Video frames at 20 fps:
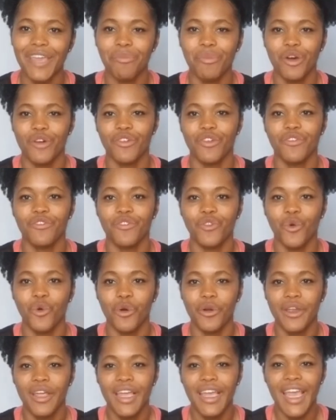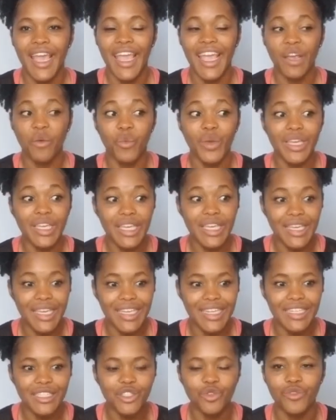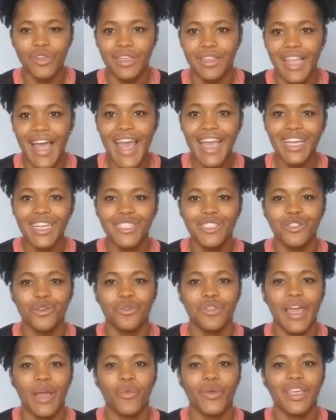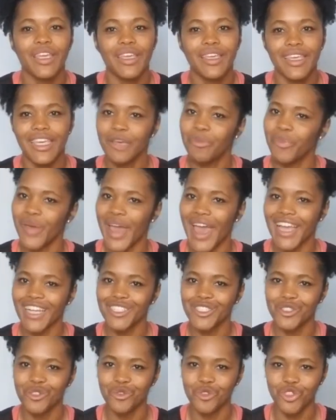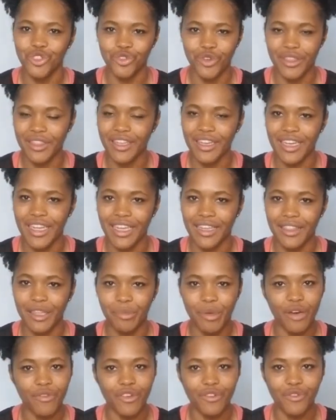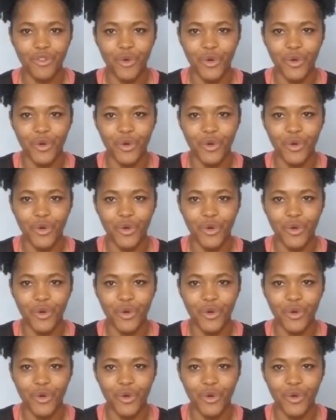pelvic floor, and we can get it to relax so that we can get back to strengthening the pelvic floor